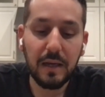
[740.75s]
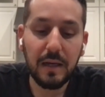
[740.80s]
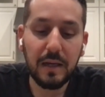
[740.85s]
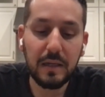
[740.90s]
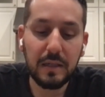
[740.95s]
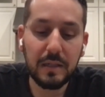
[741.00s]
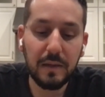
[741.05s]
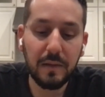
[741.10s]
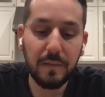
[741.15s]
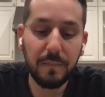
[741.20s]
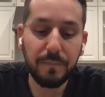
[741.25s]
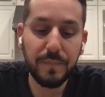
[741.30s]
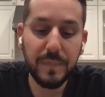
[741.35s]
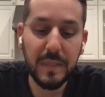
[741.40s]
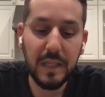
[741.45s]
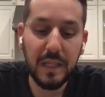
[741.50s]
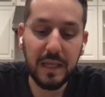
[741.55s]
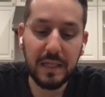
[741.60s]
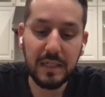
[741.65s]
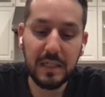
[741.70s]

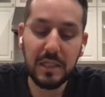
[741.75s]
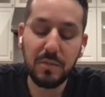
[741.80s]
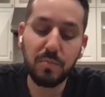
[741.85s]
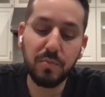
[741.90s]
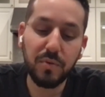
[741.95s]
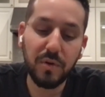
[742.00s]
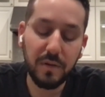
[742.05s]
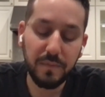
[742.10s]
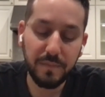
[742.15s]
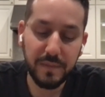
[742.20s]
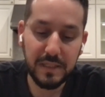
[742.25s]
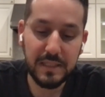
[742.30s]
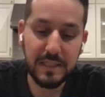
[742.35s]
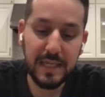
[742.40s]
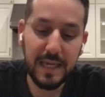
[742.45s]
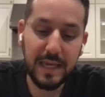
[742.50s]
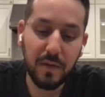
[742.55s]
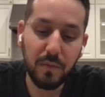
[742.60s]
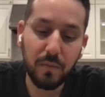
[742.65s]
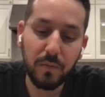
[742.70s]
Um, and he brought me
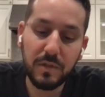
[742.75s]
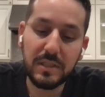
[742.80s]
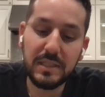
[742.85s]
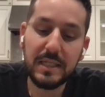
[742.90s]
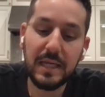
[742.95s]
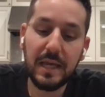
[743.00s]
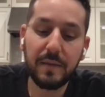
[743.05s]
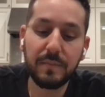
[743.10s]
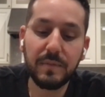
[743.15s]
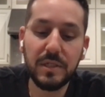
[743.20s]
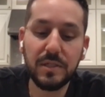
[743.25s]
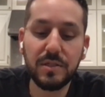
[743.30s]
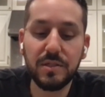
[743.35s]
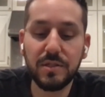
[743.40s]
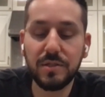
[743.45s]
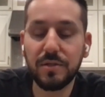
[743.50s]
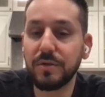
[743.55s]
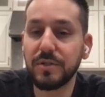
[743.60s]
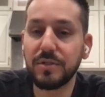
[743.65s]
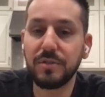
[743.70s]
down one time to
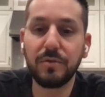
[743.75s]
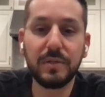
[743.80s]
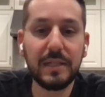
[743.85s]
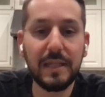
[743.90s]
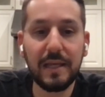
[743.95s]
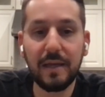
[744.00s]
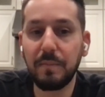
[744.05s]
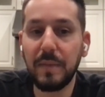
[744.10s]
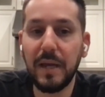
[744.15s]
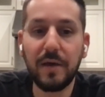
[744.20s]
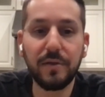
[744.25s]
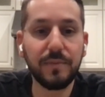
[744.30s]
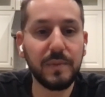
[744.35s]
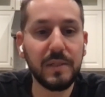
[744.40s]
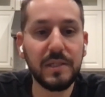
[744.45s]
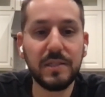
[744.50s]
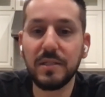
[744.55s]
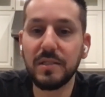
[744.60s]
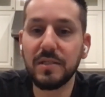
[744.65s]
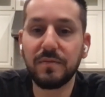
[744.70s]
start doing like
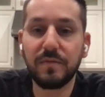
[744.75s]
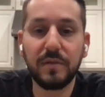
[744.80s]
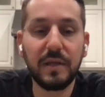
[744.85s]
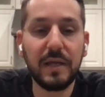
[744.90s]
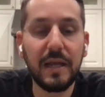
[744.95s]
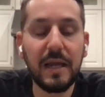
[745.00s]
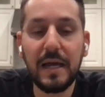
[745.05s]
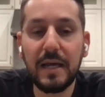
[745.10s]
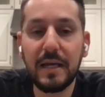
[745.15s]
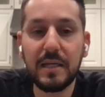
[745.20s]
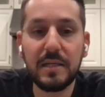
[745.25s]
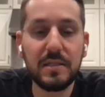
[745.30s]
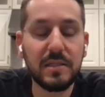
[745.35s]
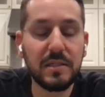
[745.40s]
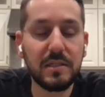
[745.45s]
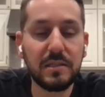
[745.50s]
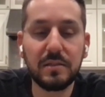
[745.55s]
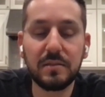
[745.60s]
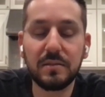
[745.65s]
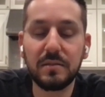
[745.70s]
mouthpieces for the
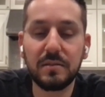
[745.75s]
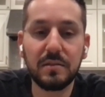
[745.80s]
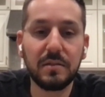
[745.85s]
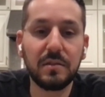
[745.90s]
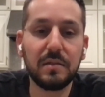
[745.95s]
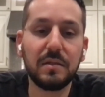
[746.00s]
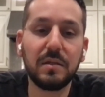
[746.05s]
guys, and